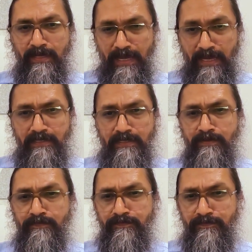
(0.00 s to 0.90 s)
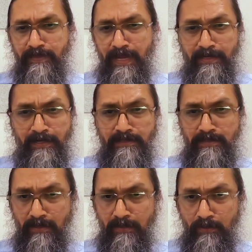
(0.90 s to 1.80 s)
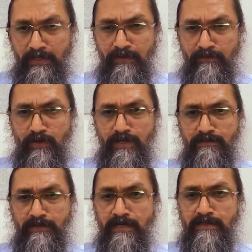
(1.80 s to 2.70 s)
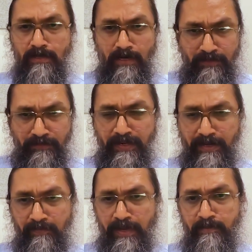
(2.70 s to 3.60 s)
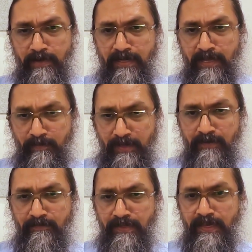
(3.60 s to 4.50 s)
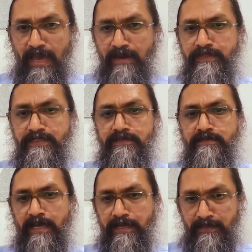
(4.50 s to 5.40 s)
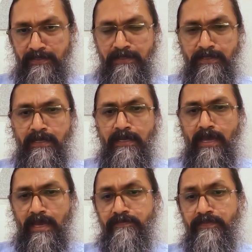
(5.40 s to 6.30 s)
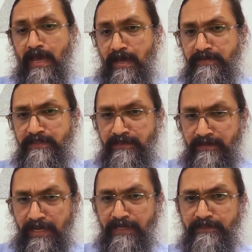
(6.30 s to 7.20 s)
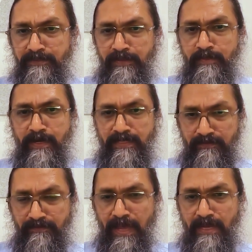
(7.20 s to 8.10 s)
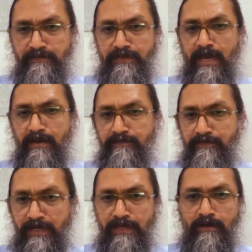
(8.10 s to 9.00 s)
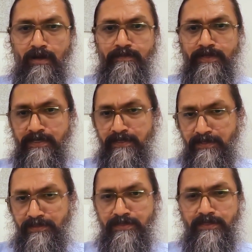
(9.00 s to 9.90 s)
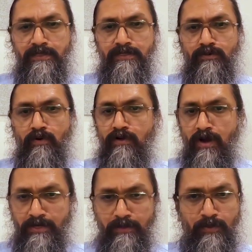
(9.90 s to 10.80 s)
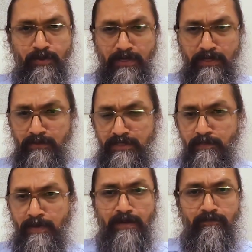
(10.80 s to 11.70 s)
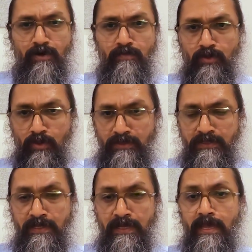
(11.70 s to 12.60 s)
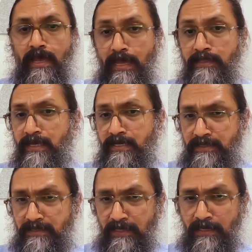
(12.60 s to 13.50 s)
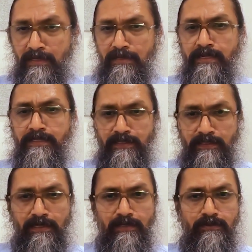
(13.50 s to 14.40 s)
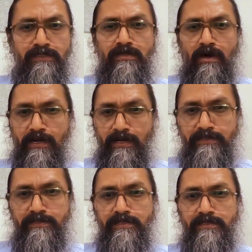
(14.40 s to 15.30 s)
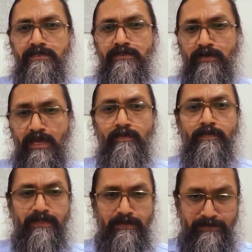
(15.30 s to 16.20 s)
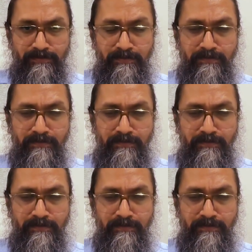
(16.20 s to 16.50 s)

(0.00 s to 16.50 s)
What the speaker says: And if candidates are looking for that sort of an environment, I believe we have it in Rike. And we have it in Rike driven by the fact we have very competent engineers who have contributed to this platform growth, and they are still integral to this organization to help others.